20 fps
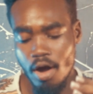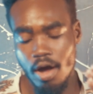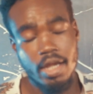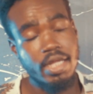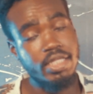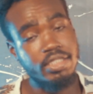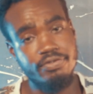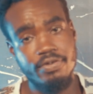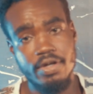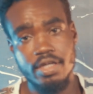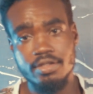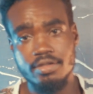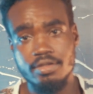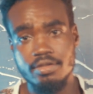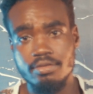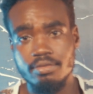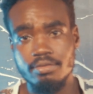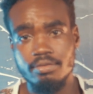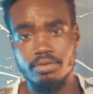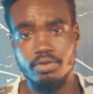all his
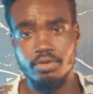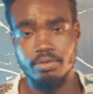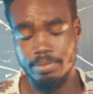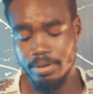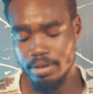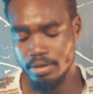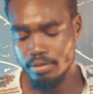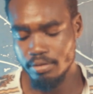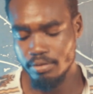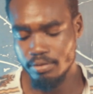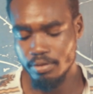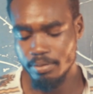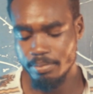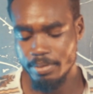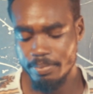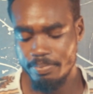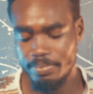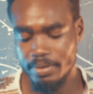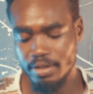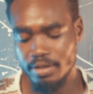friends will be,
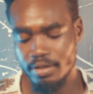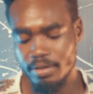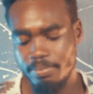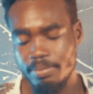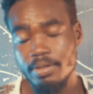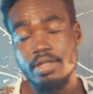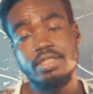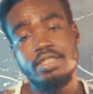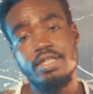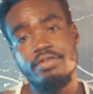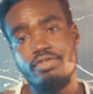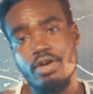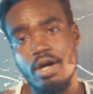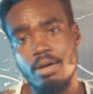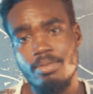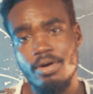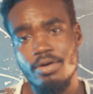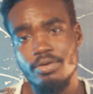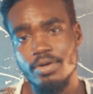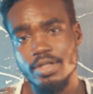please, if you
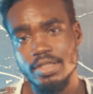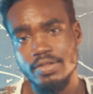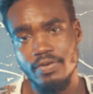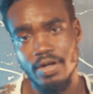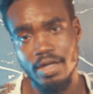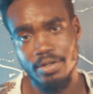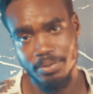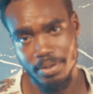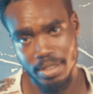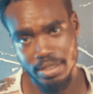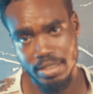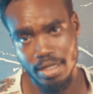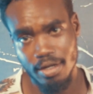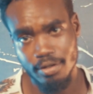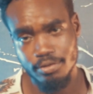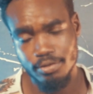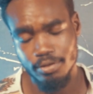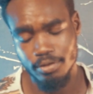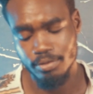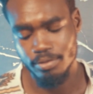are Bongo's friend, watch
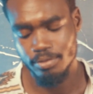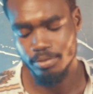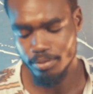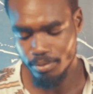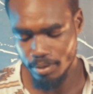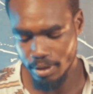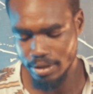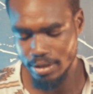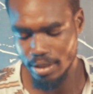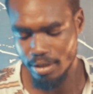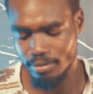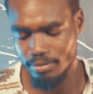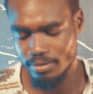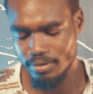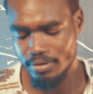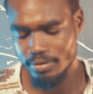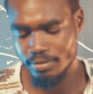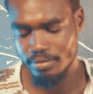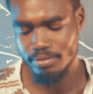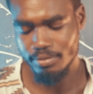out, oh, watch
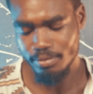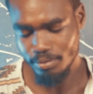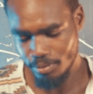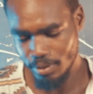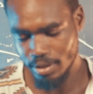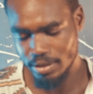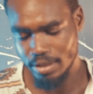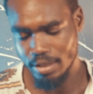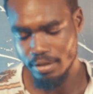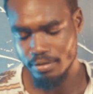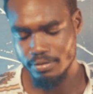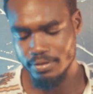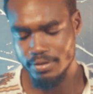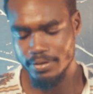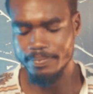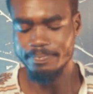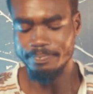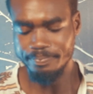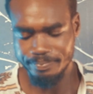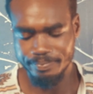out, watch out.
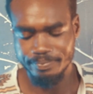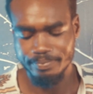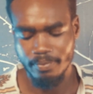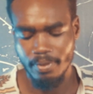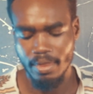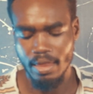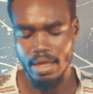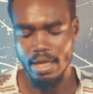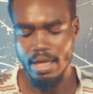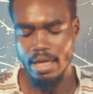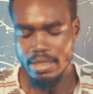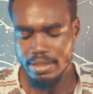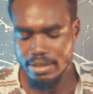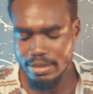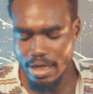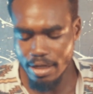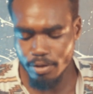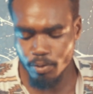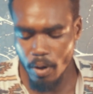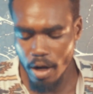
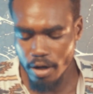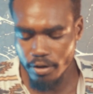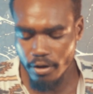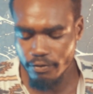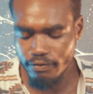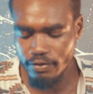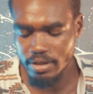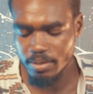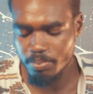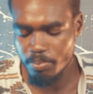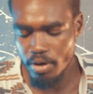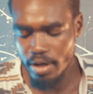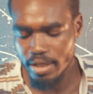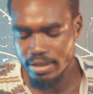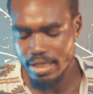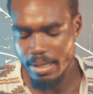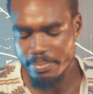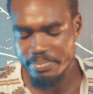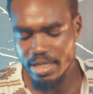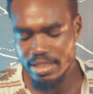Then one of his
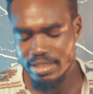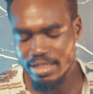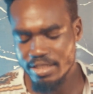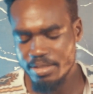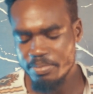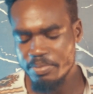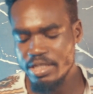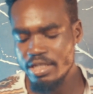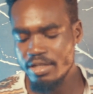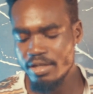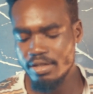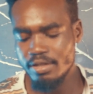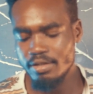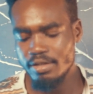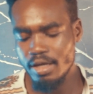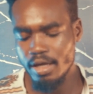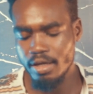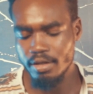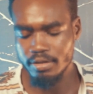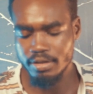boys subjected me,
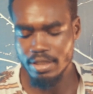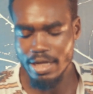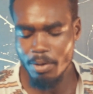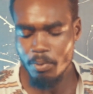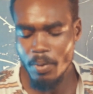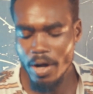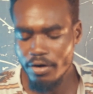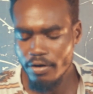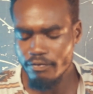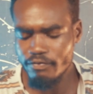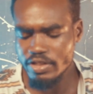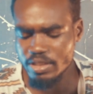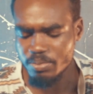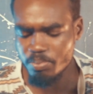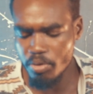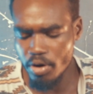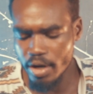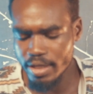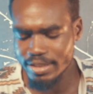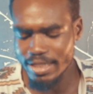
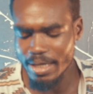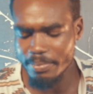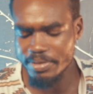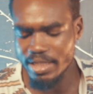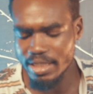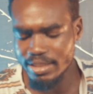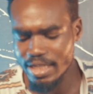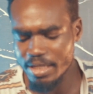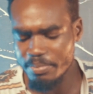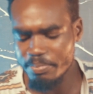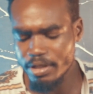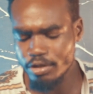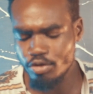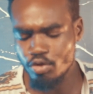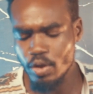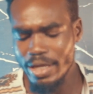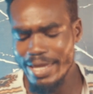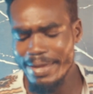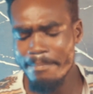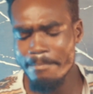
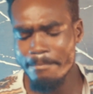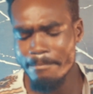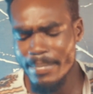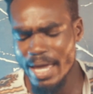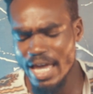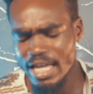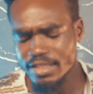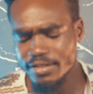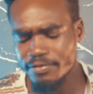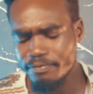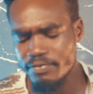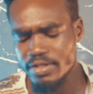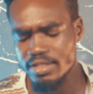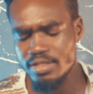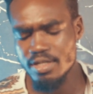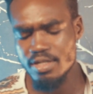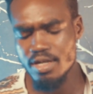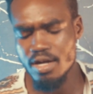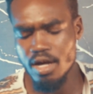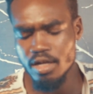to immense
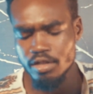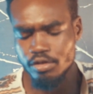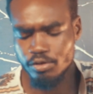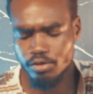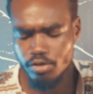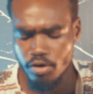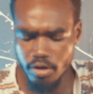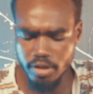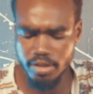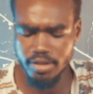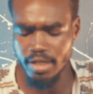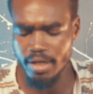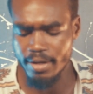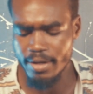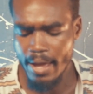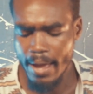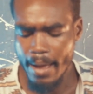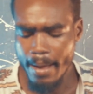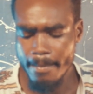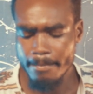physical torture
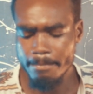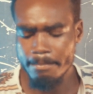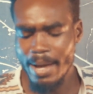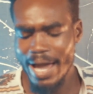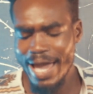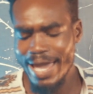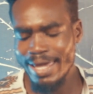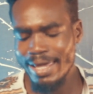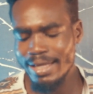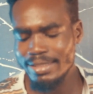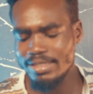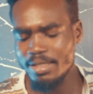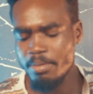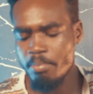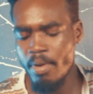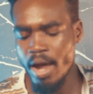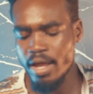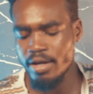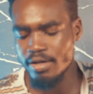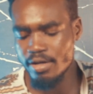by
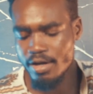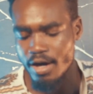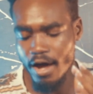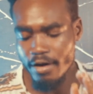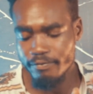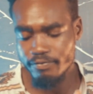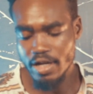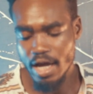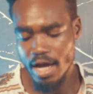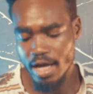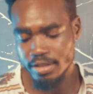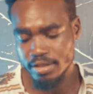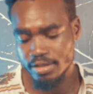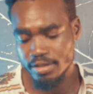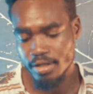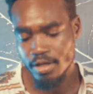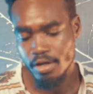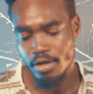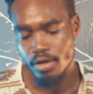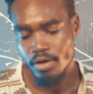hitting my cuffed
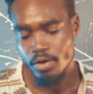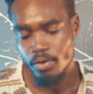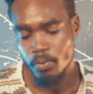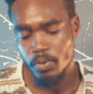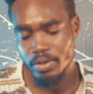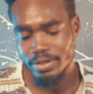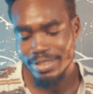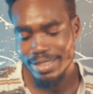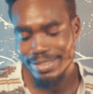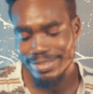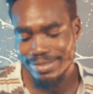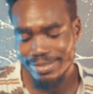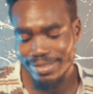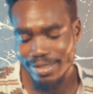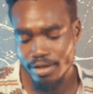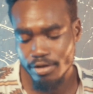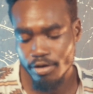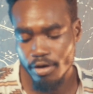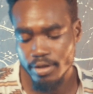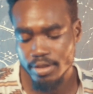hands with a
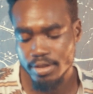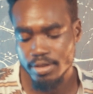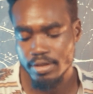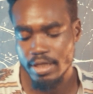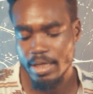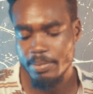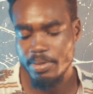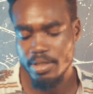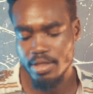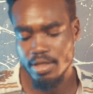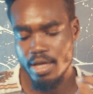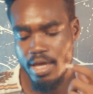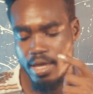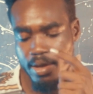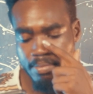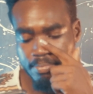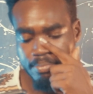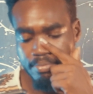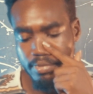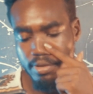stick until they
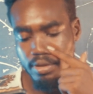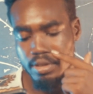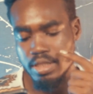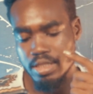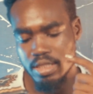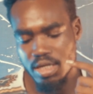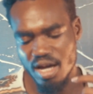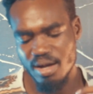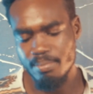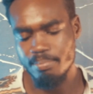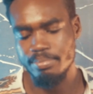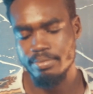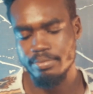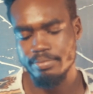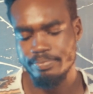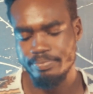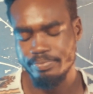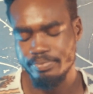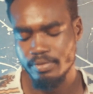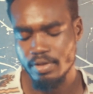became numb.
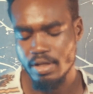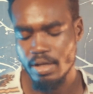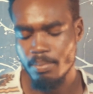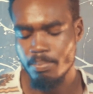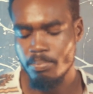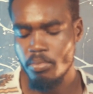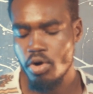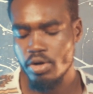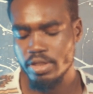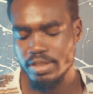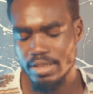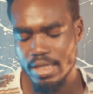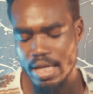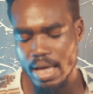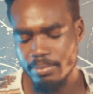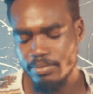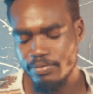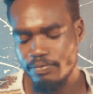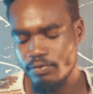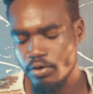More
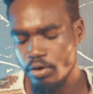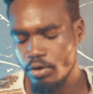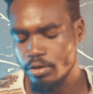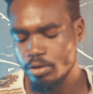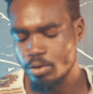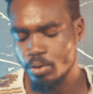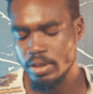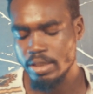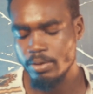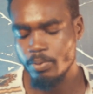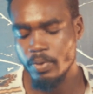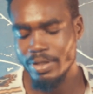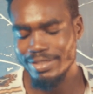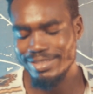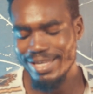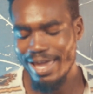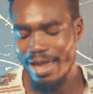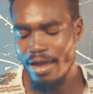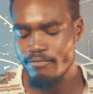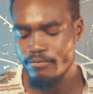slaps followed
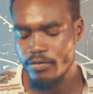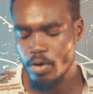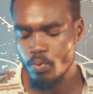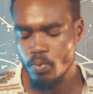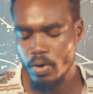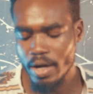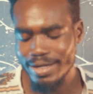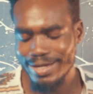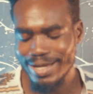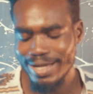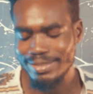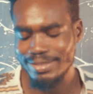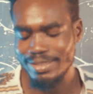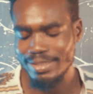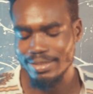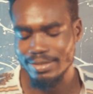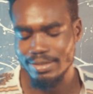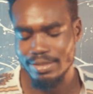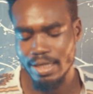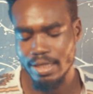with every word that
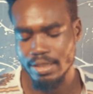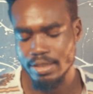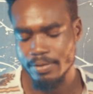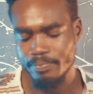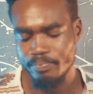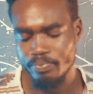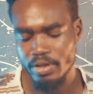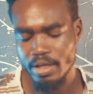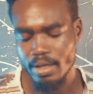he said.